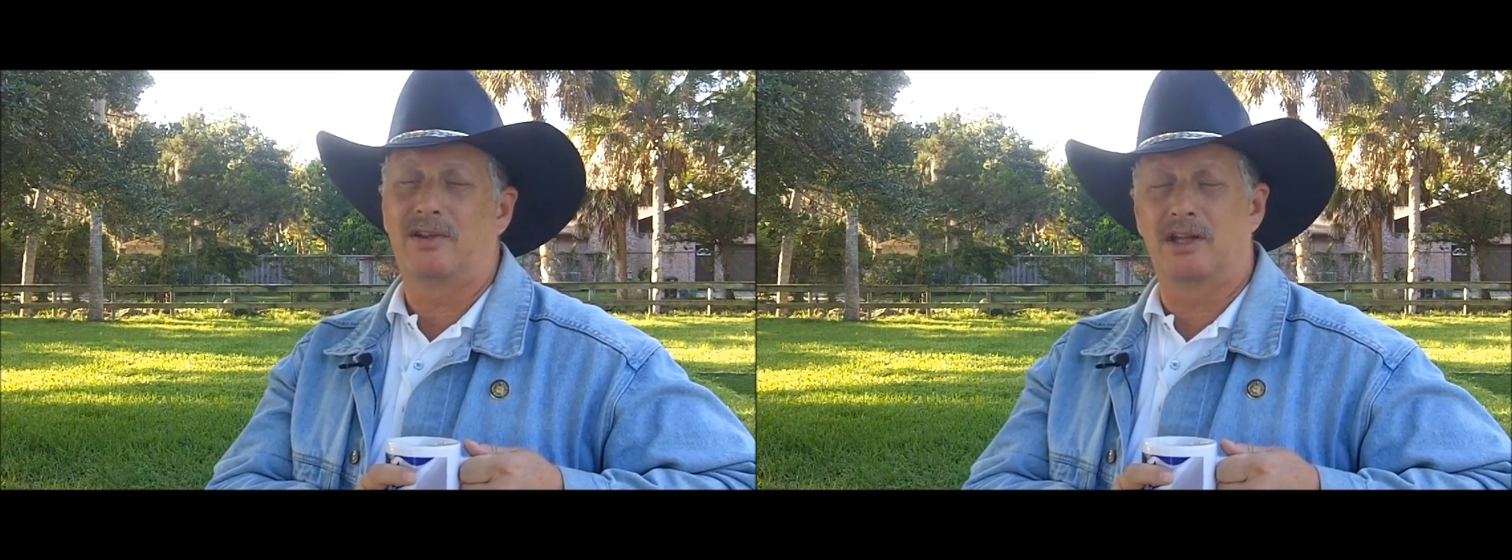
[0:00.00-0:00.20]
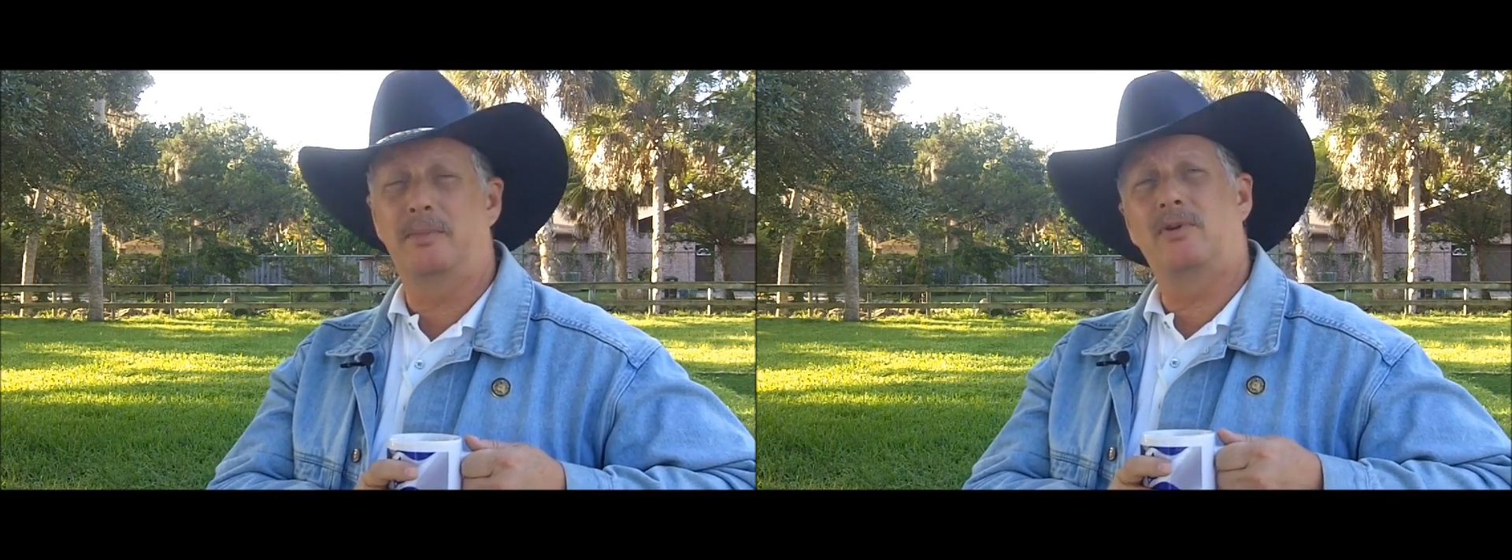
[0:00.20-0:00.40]

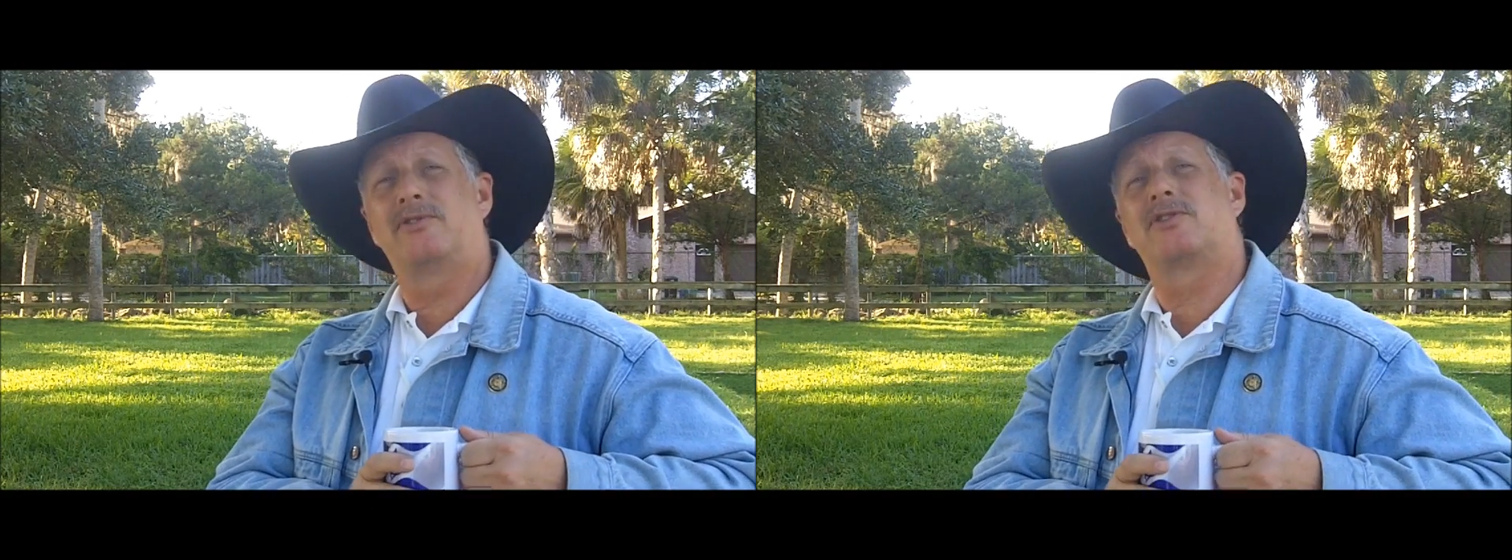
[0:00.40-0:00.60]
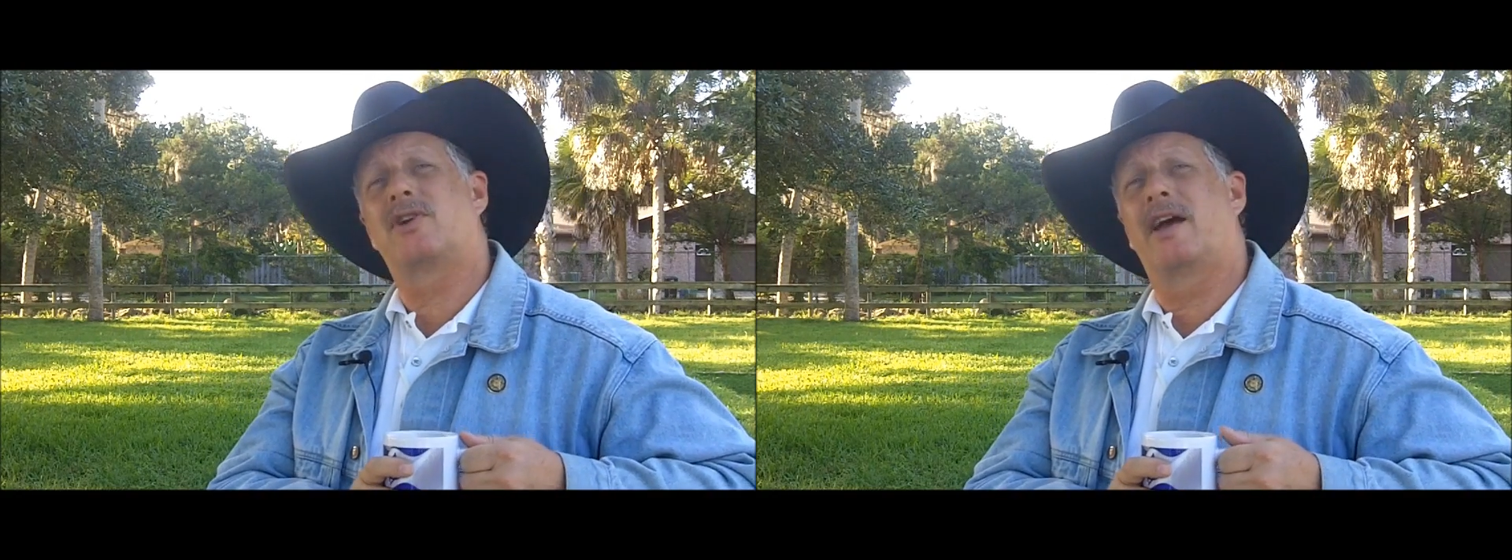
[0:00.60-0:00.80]
The
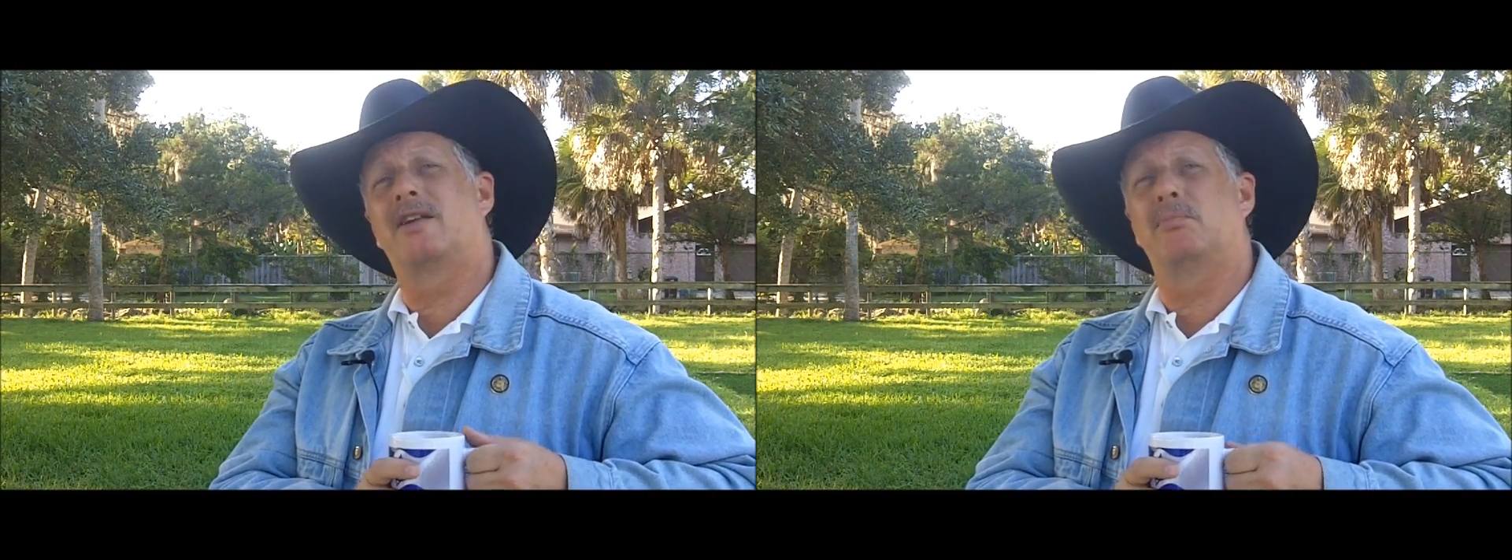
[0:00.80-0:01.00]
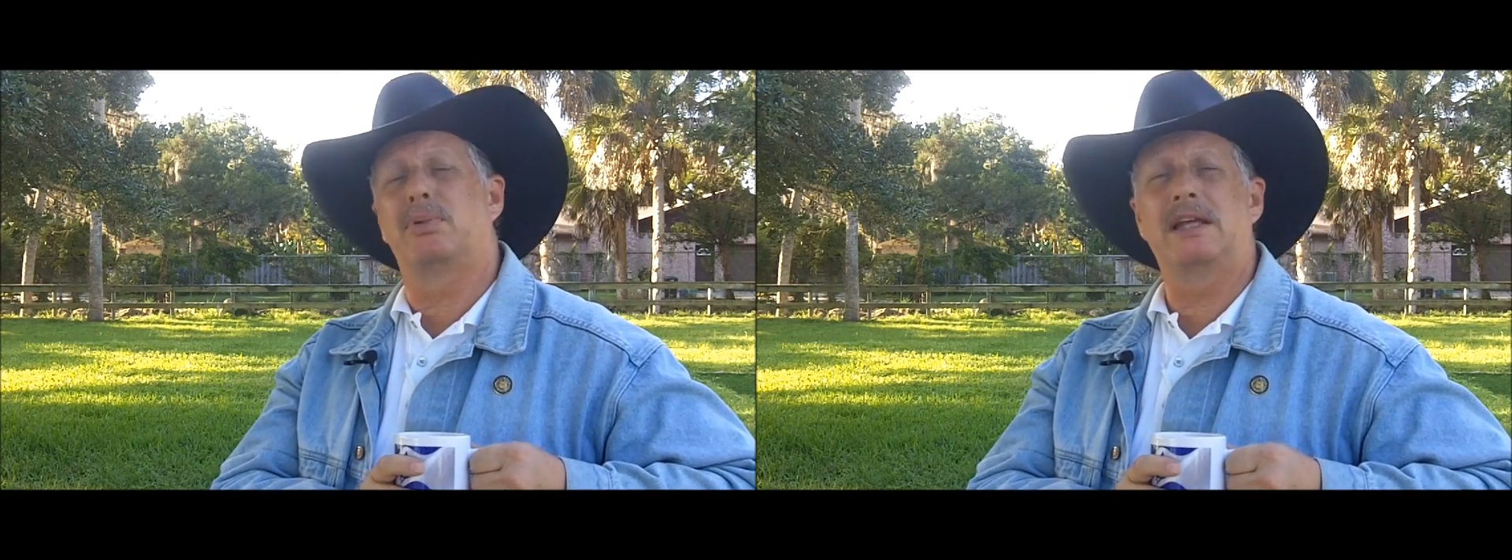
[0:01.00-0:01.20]
liberals are
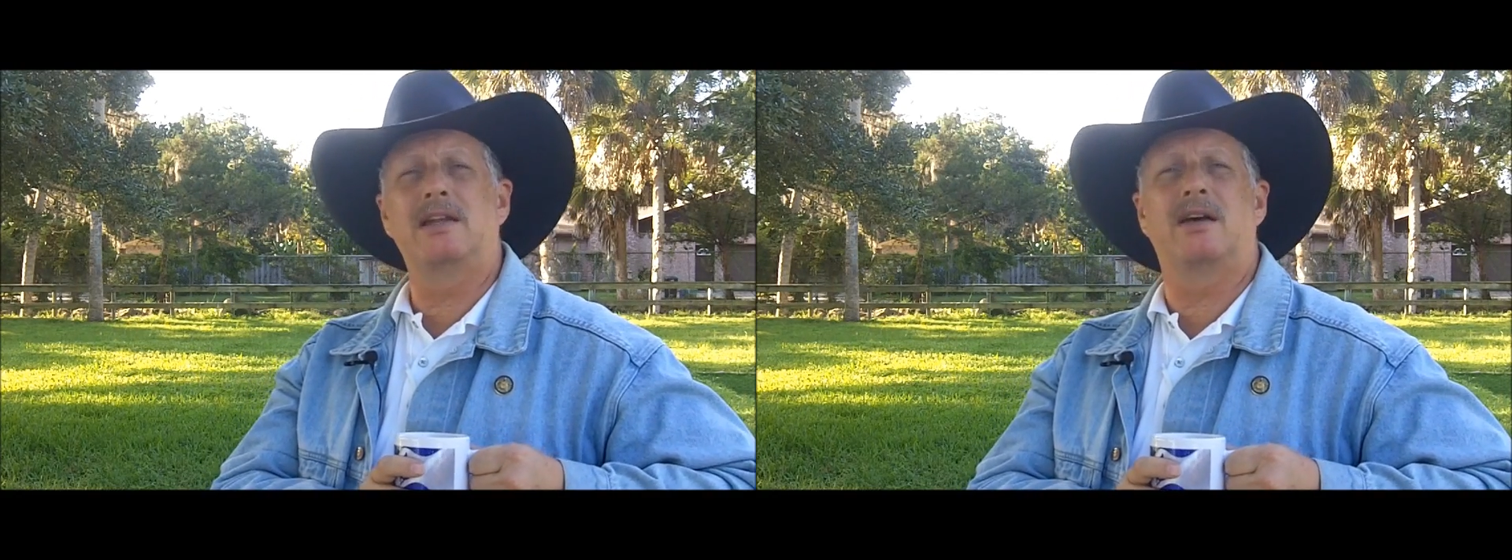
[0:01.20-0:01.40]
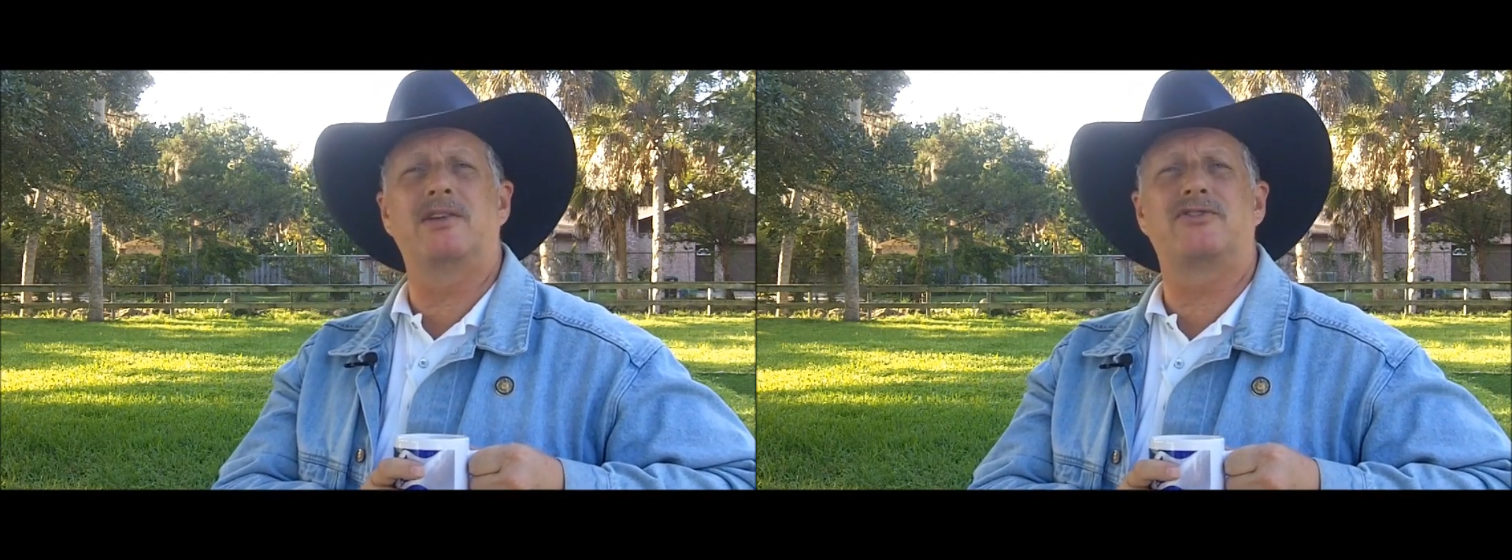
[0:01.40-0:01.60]
trying to
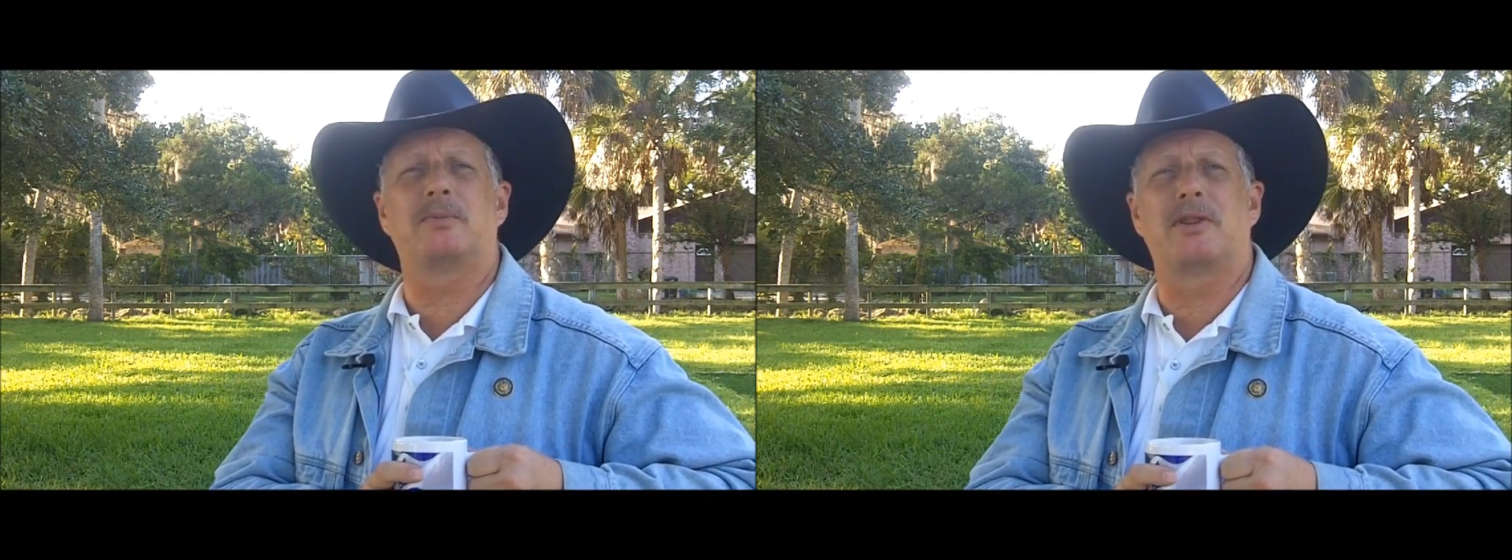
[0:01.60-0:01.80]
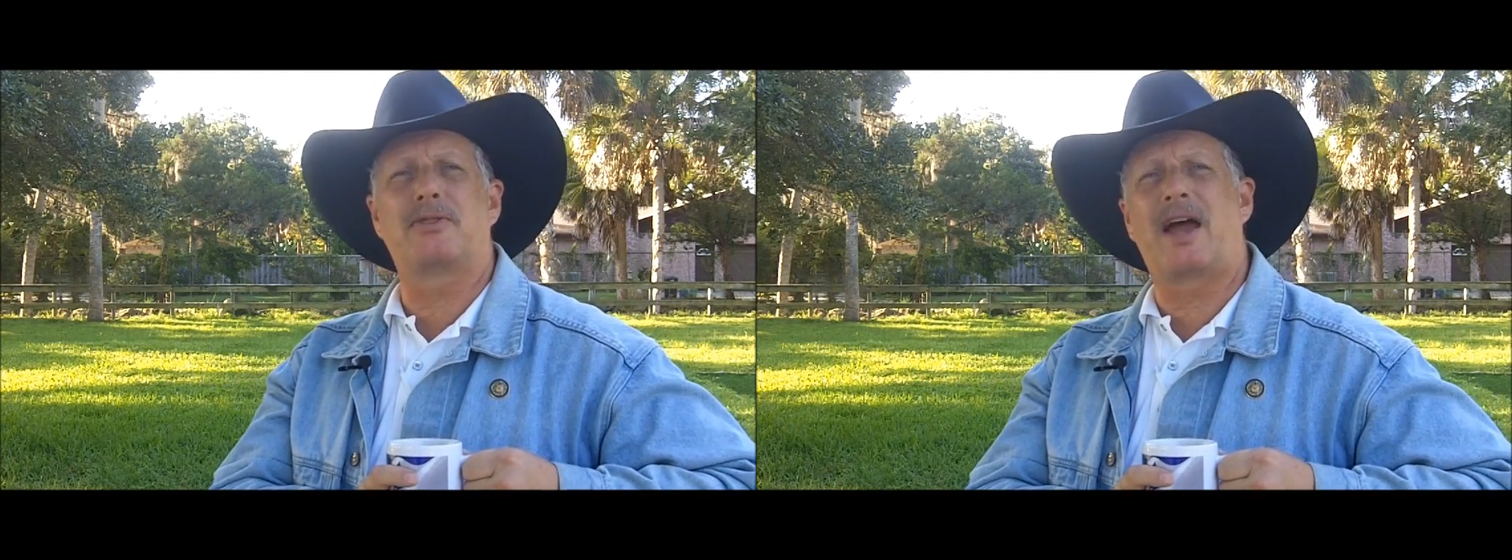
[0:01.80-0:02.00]
bleed us
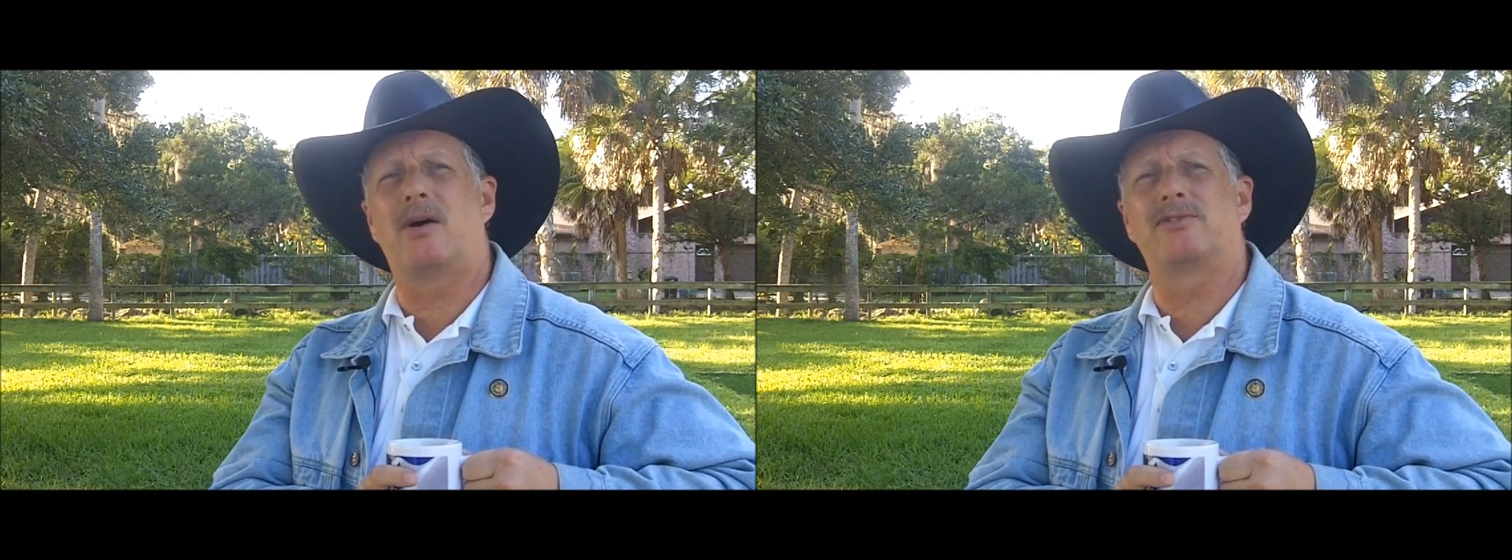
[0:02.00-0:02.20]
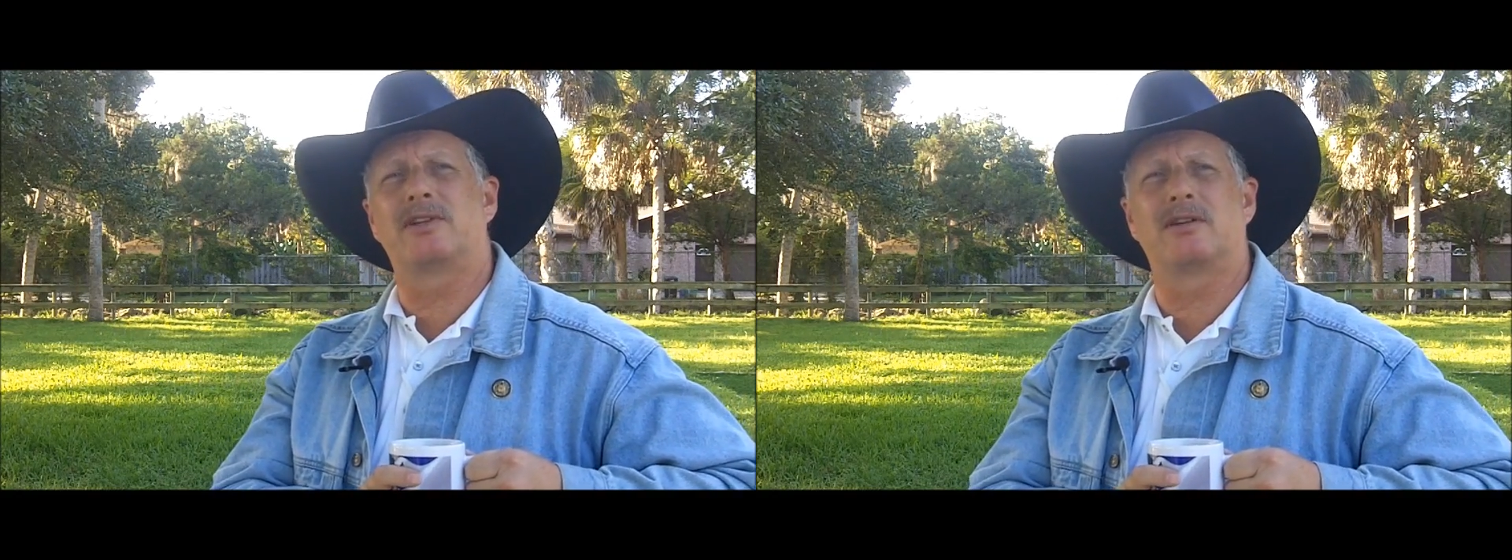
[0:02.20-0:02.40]
from a
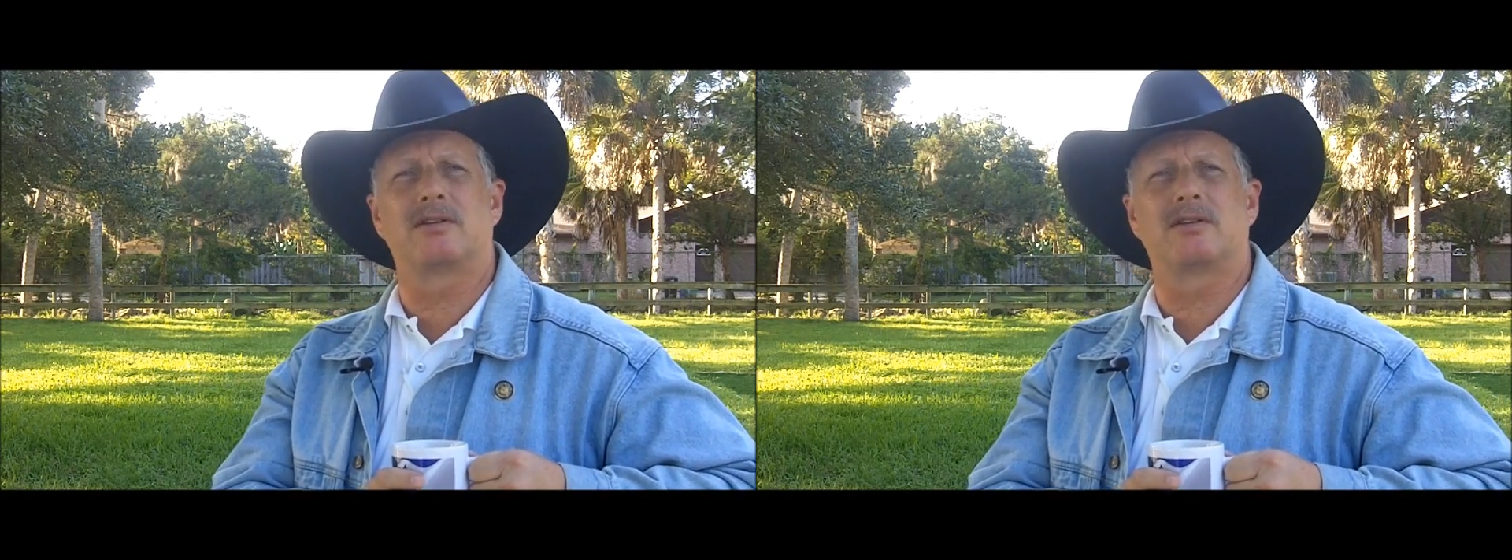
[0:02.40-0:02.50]
thousand